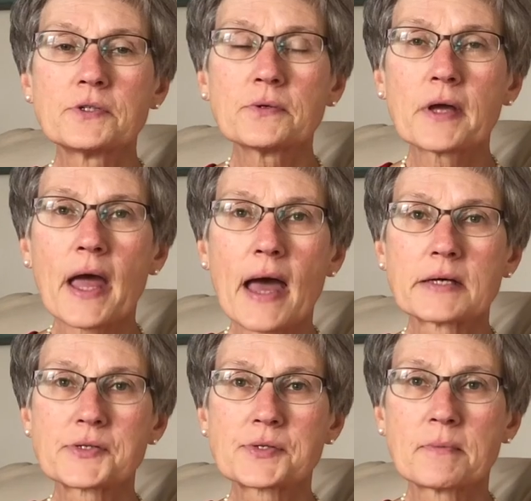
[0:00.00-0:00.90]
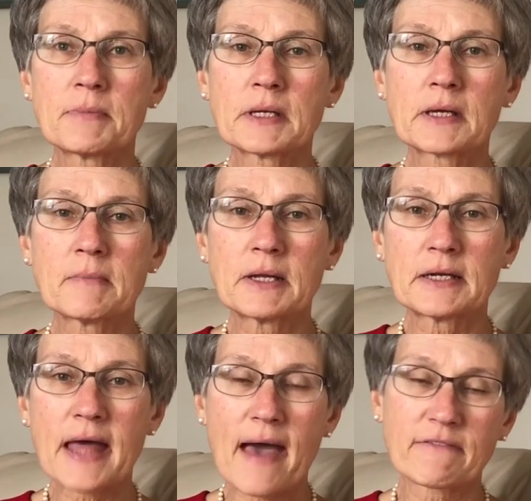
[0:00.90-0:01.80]
Duke has been
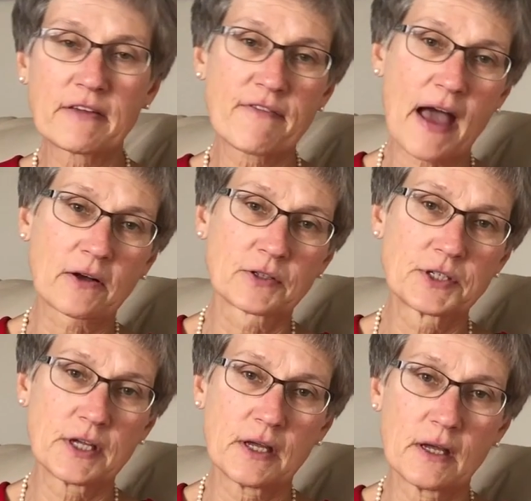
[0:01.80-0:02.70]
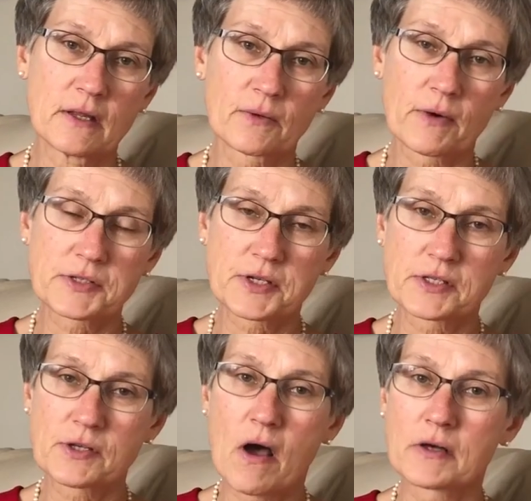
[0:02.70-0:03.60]
committed to having faculty in the
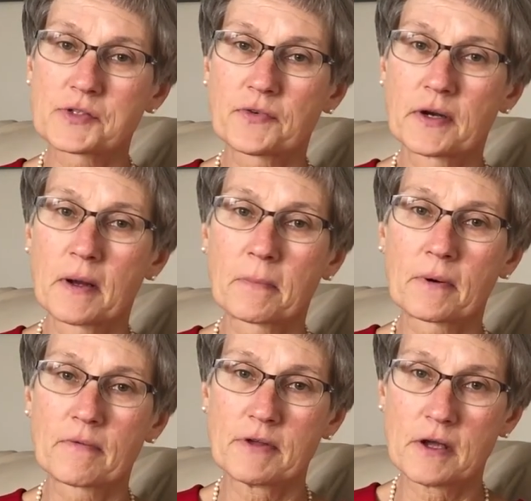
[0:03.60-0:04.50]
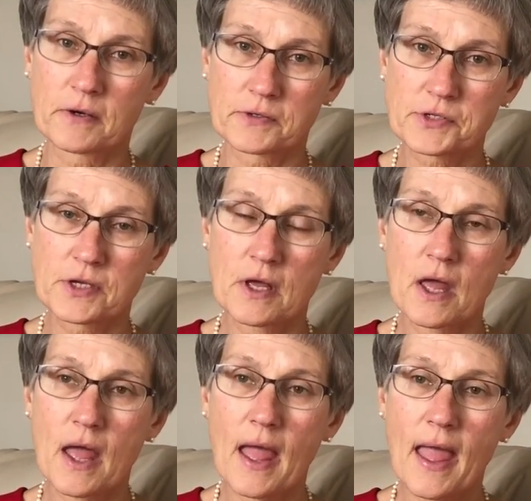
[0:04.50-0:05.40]
residence halls for a number of years.
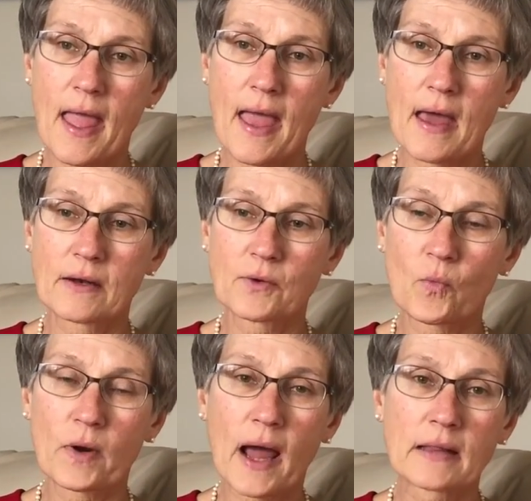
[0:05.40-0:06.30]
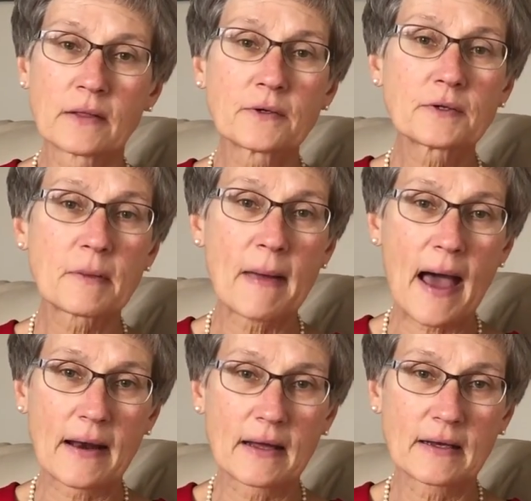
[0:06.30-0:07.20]
And when I learned
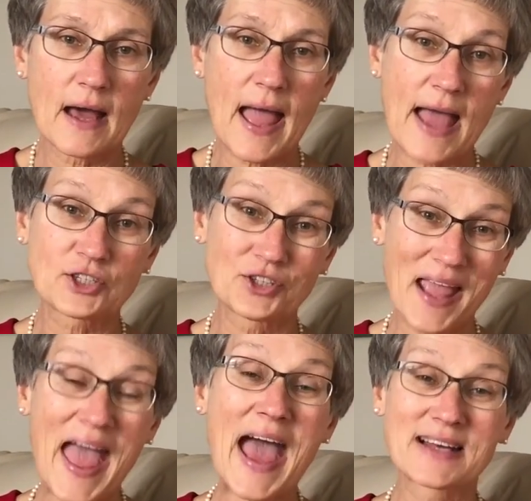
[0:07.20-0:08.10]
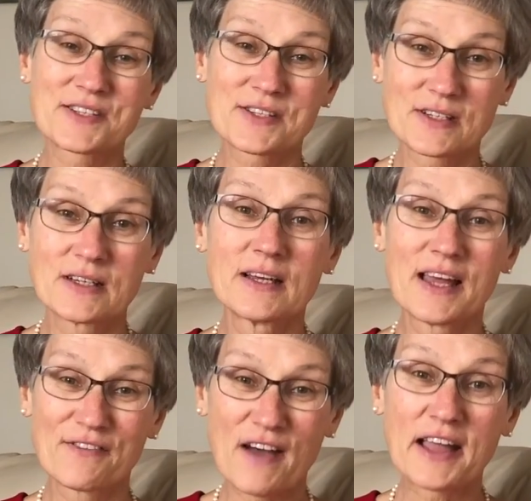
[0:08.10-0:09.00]
about it, I actually asked
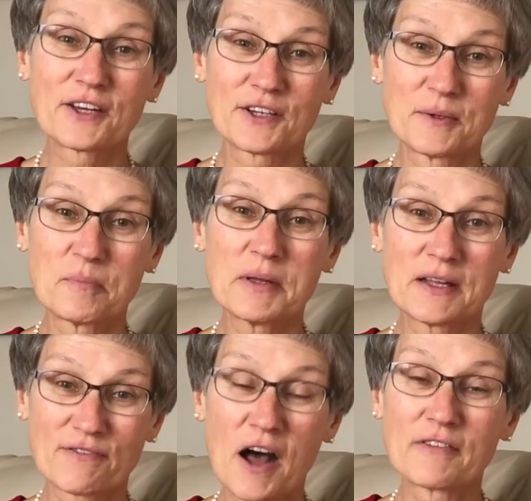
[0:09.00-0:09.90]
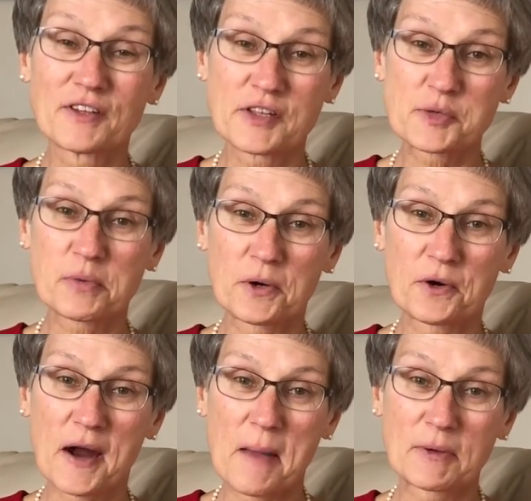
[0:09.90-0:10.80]
if I could be involved in this
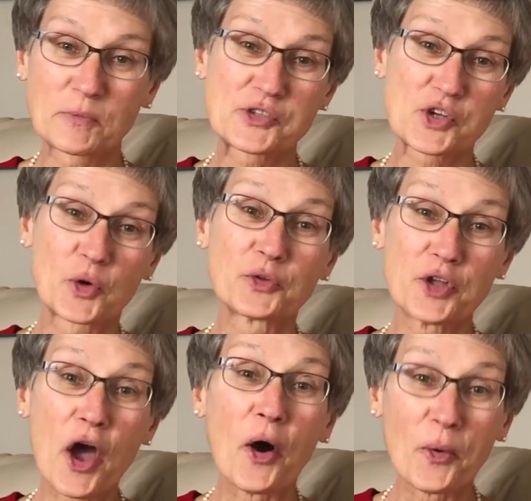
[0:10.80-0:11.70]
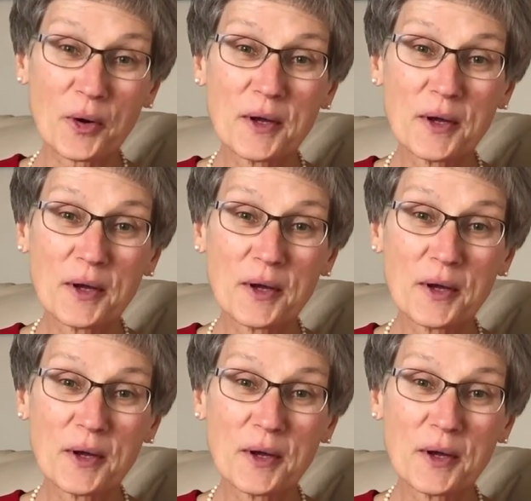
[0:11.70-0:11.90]
program and was told no